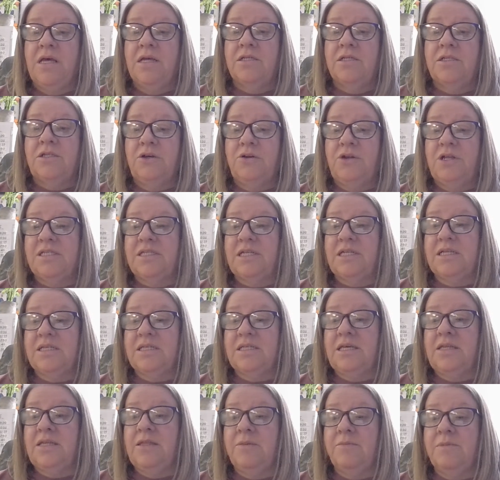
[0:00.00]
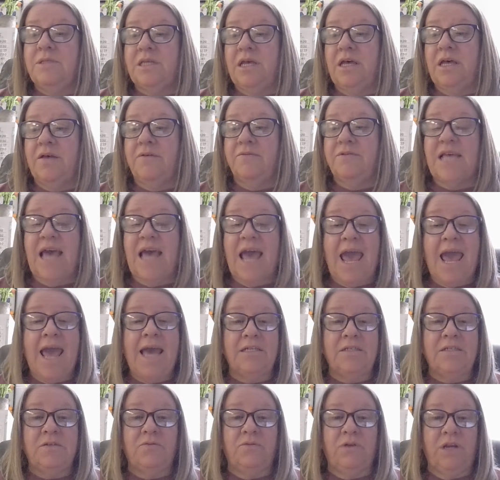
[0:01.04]
Students can see themselves
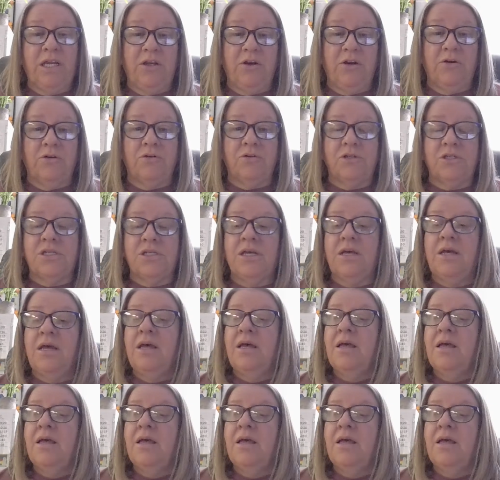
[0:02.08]
as readers.